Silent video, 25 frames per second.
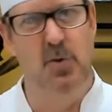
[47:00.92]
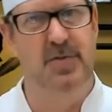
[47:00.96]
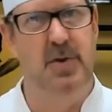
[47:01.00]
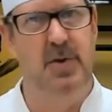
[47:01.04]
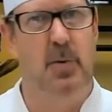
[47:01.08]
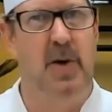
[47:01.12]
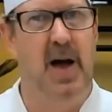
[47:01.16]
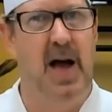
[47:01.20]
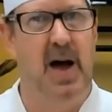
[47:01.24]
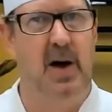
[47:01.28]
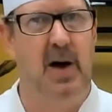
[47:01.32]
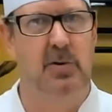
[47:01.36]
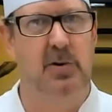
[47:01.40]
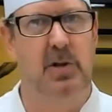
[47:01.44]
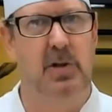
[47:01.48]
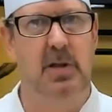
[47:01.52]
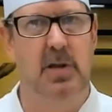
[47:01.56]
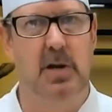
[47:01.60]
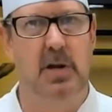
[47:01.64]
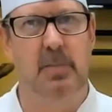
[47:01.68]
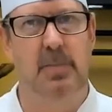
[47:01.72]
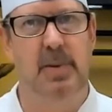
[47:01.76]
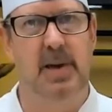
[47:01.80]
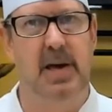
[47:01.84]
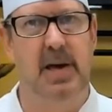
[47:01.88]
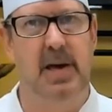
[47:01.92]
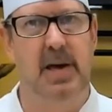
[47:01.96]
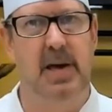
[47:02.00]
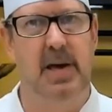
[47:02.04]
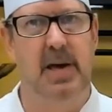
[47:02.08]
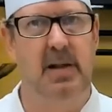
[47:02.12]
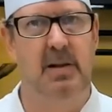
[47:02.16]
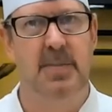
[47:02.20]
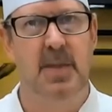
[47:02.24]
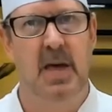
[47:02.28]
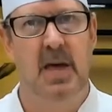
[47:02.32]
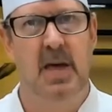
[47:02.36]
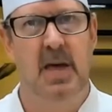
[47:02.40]
around a little bit,
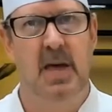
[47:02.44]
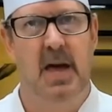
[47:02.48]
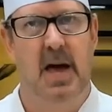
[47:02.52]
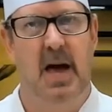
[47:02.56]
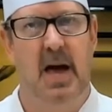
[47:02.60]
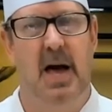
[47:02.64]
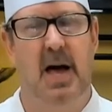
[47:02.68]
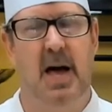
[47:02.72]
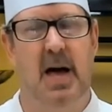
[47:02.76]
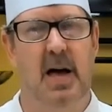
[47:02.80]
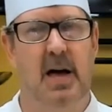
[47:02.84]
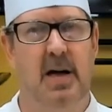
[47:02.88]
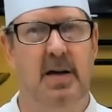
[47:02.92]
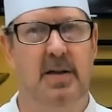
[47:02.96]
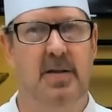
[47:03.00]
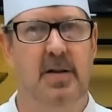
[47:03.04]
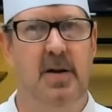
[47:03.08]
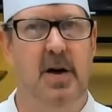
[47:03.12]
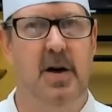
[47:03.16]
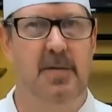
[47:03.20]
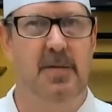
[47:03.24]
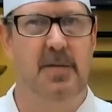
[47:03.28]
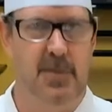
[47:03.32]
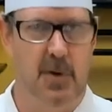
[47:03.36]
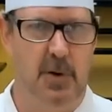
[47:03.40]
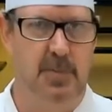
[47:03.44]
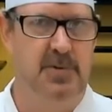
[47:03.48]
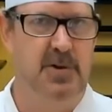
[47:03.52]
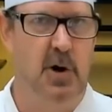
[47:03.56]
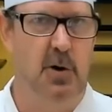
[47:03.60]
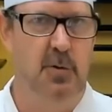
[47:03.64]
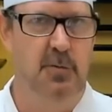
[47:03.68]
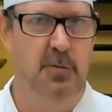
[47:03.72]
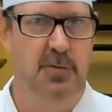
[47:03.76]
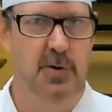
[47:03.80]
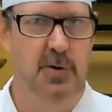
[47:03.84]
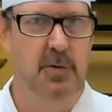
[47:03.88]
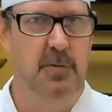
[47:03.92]
a firm
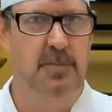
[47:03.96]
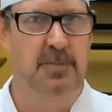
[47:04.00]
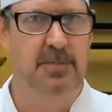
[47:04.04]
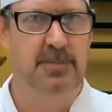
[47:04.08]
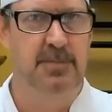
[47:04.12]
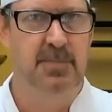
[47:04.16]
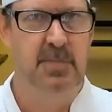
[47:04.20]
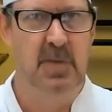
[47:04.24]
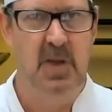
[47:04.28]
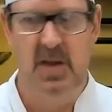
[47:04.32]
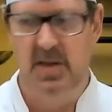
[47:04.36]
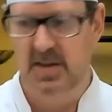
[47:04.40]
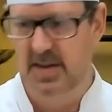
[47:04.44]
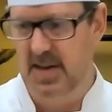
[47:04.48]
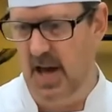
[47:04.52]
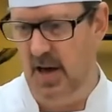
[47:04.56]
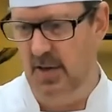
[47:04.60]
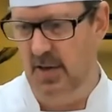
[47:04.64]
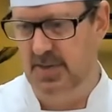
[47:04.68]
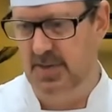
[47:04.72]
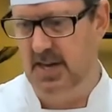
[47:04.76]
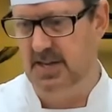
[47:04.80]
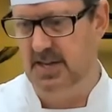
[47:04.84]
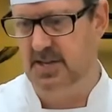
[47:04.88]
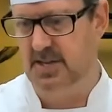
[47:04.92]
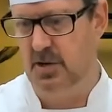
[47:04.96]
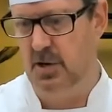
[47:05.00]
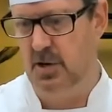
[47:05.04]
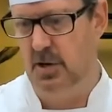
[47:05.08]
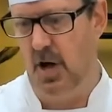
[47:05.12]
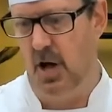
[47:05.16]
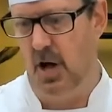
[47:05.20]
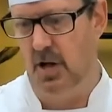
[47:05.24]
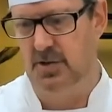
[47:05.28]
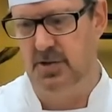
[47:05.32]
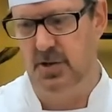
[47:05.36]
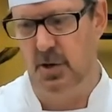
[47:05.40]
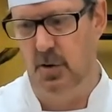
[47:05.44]
tofu. Now, this could
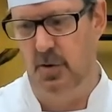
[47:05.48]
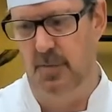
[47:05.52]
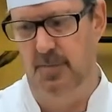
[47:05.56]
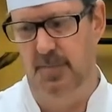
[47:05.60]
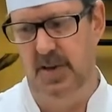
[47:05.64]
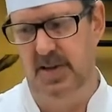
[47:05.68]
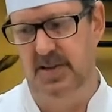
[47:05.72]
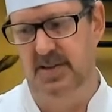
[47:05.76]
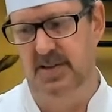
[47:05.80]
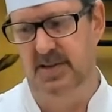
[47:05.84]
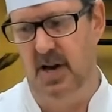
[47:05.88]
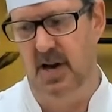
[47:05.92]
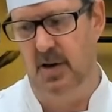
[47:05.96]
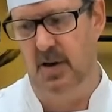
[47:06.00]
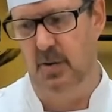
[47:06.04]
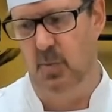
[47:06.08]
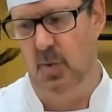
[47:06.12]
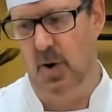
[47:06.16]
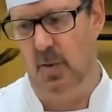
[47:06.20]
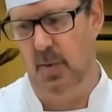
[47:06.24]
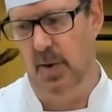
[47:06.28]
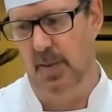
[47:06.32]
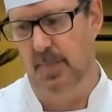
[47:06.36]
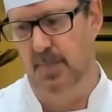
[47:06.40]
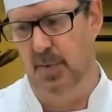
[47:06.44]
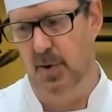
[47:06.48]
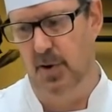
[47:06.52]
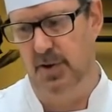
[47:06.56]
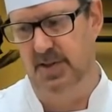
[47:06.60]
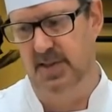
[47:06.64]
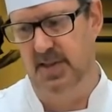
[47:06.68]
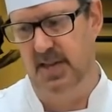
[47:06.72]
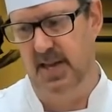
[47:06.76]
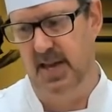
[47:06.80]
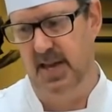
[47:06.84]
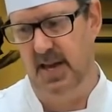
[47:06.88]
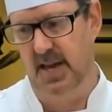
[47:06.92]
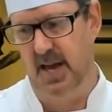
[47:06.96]
also have been done where we put
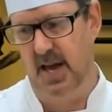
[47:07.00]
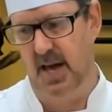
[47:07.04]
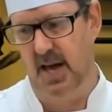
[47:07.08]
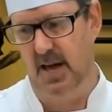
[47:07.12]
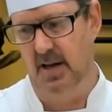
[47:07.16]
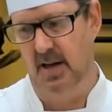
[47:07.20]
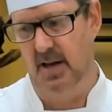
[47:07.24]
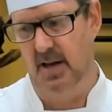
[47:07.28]
the